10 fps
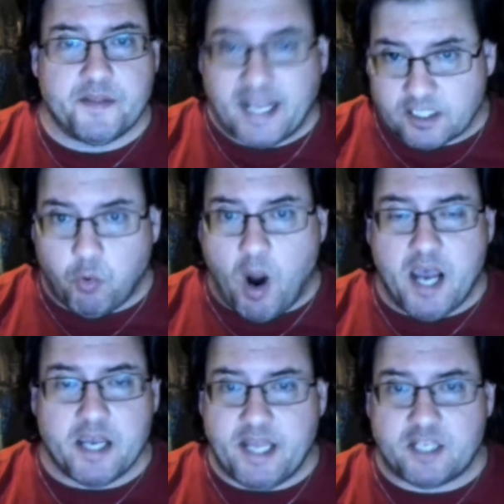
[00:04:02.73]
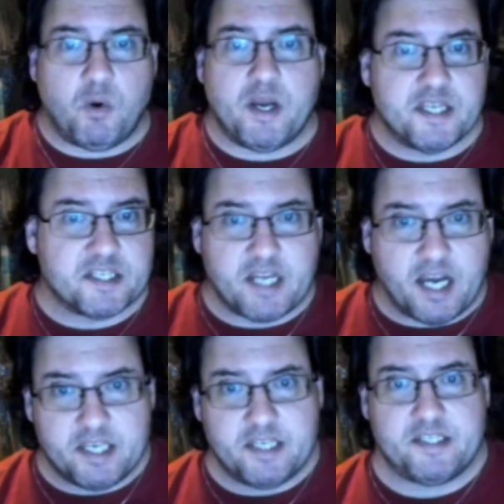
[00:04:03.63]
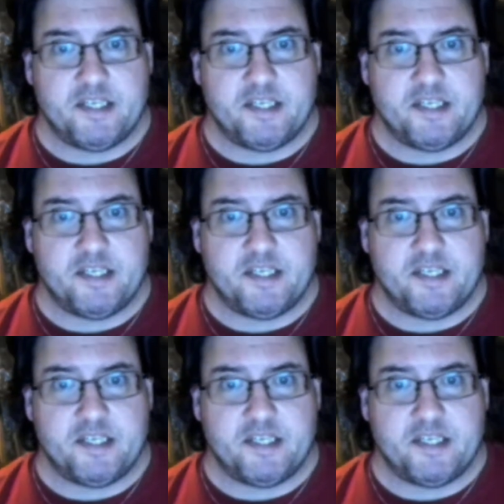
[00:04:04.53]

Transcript: that's why that's why this guy is uh,